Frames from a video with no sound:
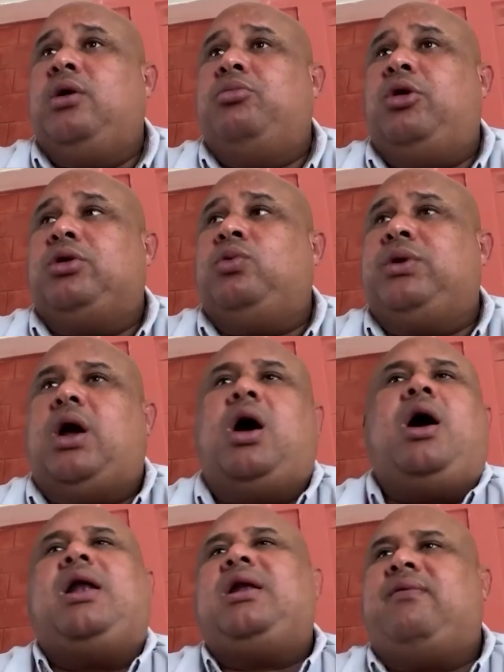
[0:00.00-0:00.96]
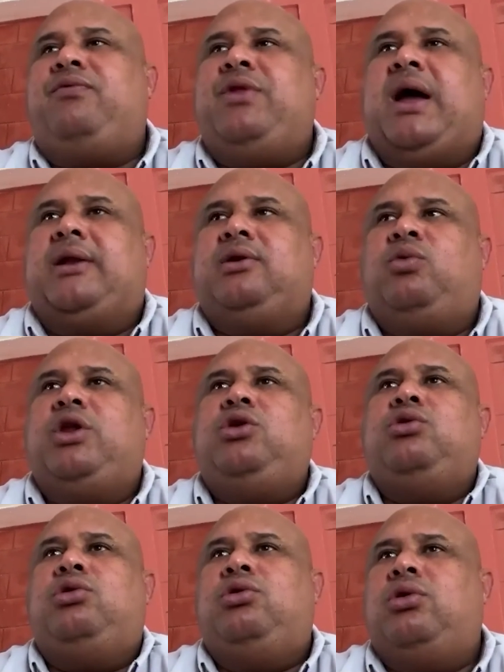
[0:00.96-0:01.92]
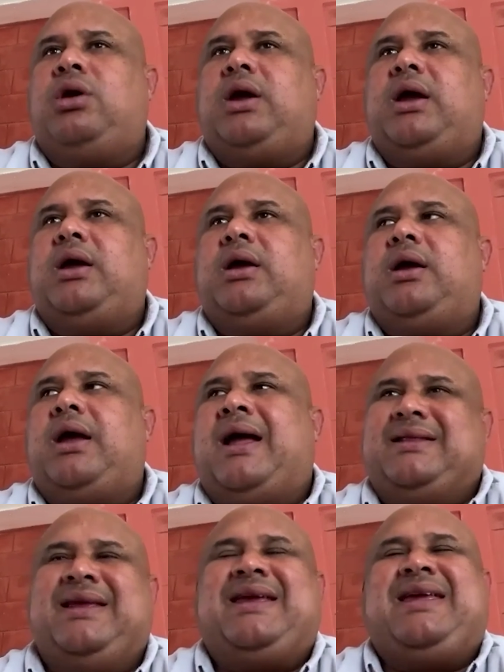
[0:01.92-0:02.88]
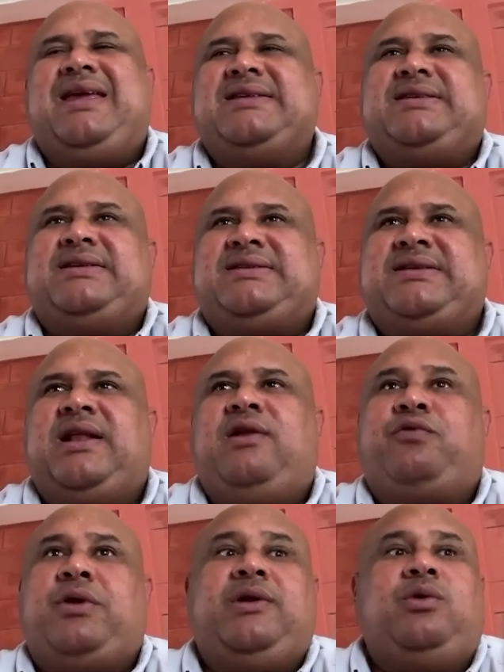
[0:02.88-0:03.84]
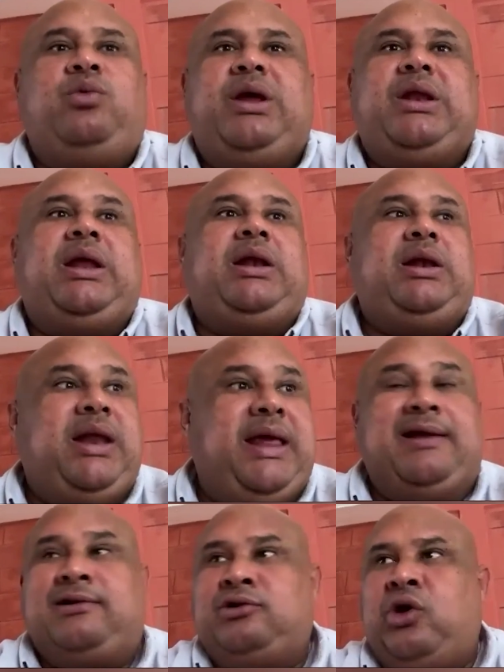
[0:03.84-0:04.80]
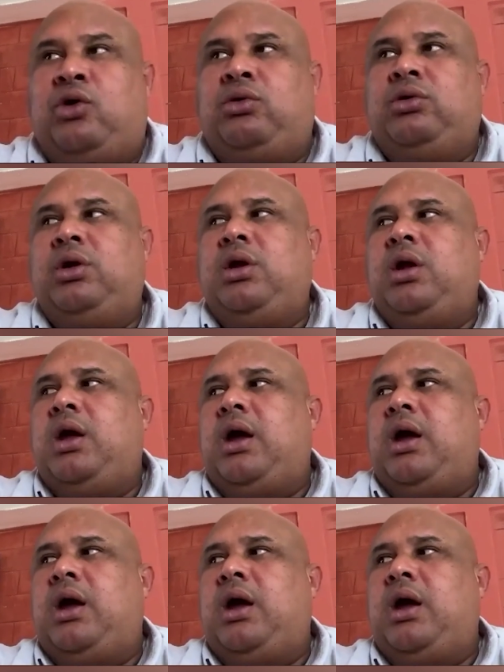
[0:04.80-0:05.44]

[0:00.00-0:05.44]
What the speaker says: But with all of that, when you look at the case itself and the way they lay it down,